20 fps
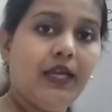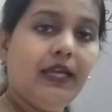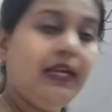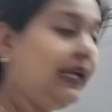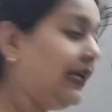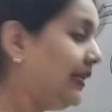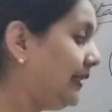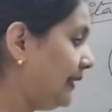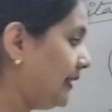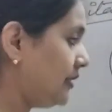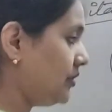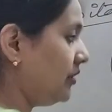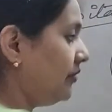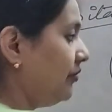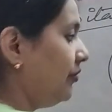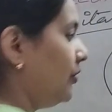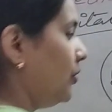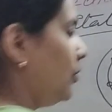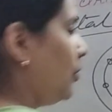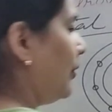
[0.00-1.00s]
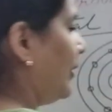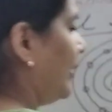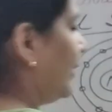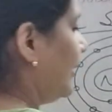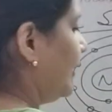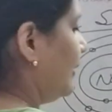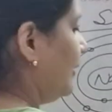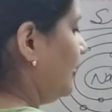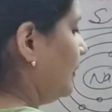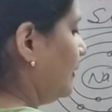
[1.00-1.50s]
In case of
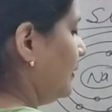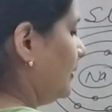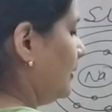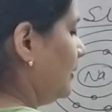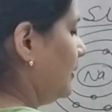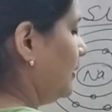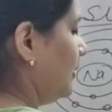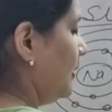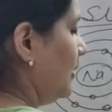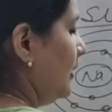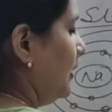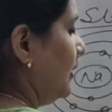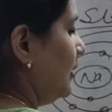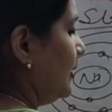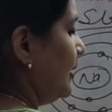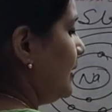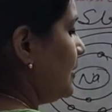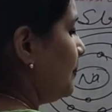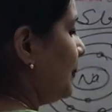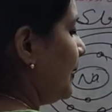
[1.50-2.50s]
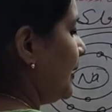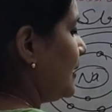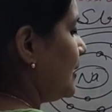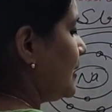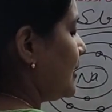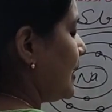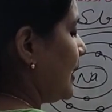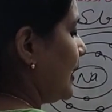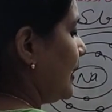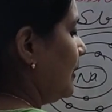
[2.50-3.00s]
chlorine, this plus
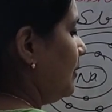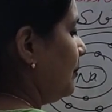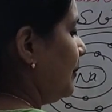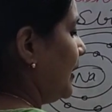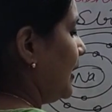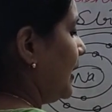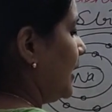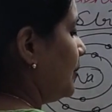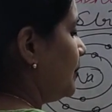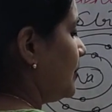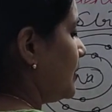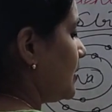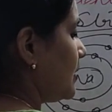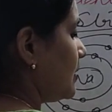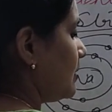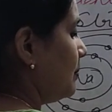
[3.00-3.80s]
sign becomes